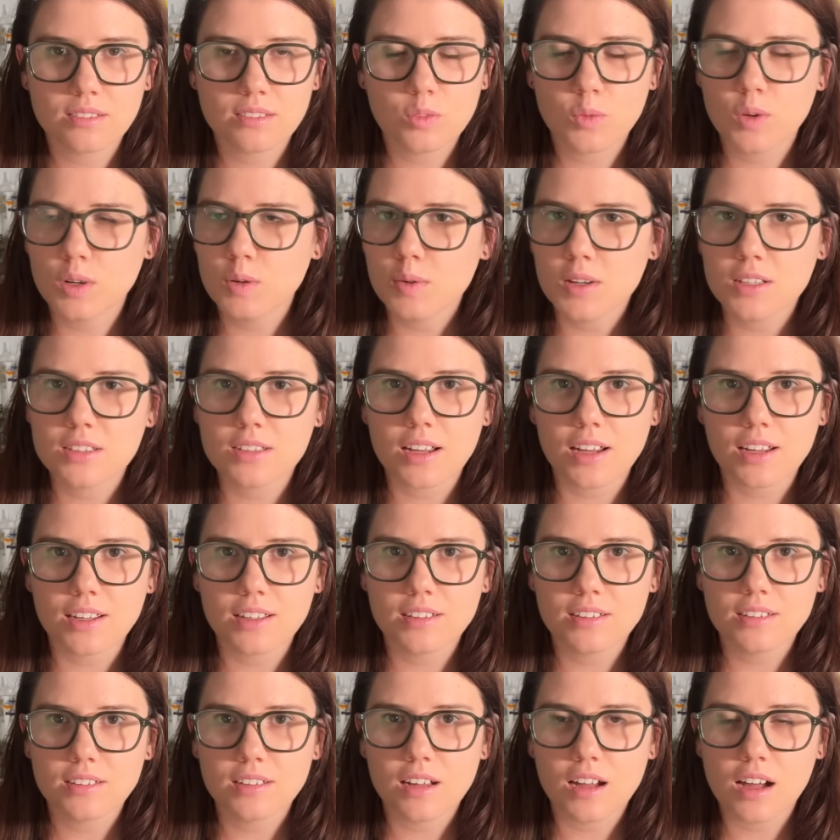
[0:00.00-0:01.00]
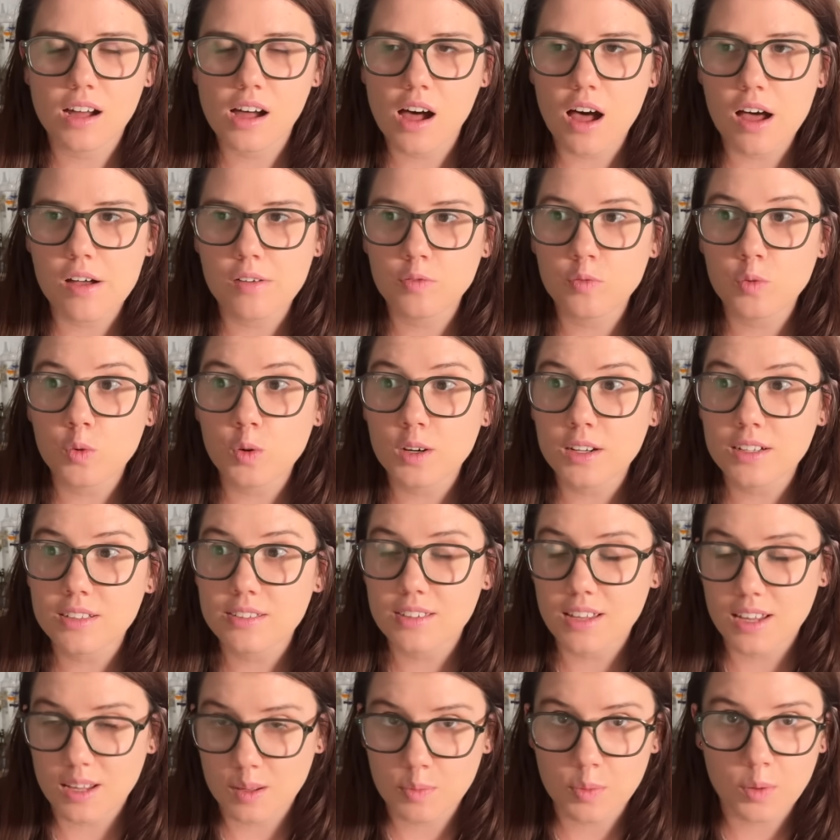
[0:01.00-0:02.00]
Where was I? Uh, for
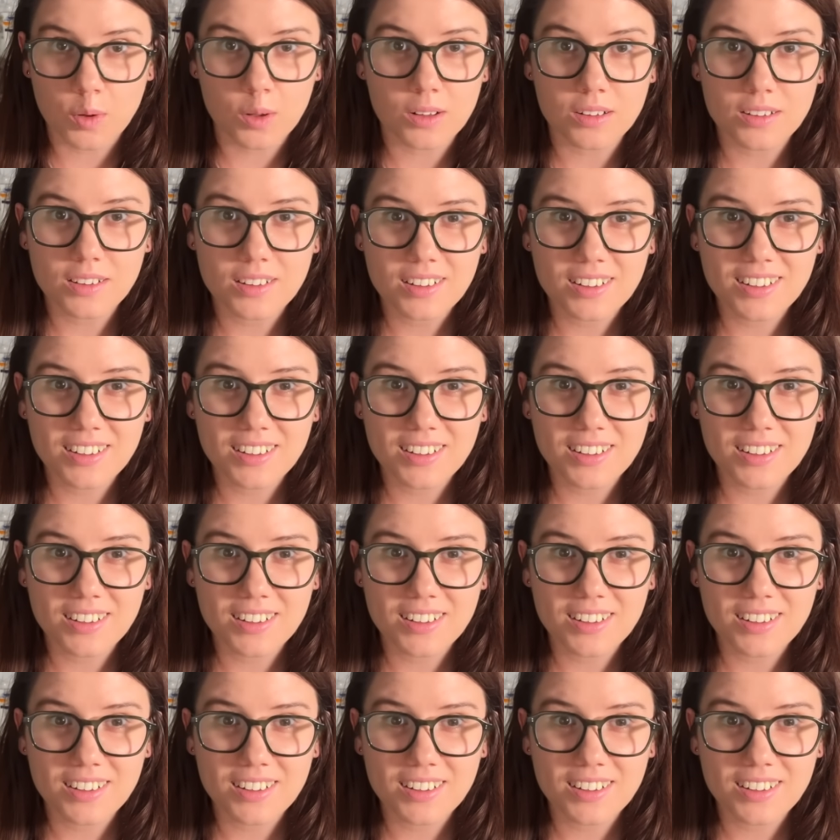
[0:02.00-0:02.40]
example,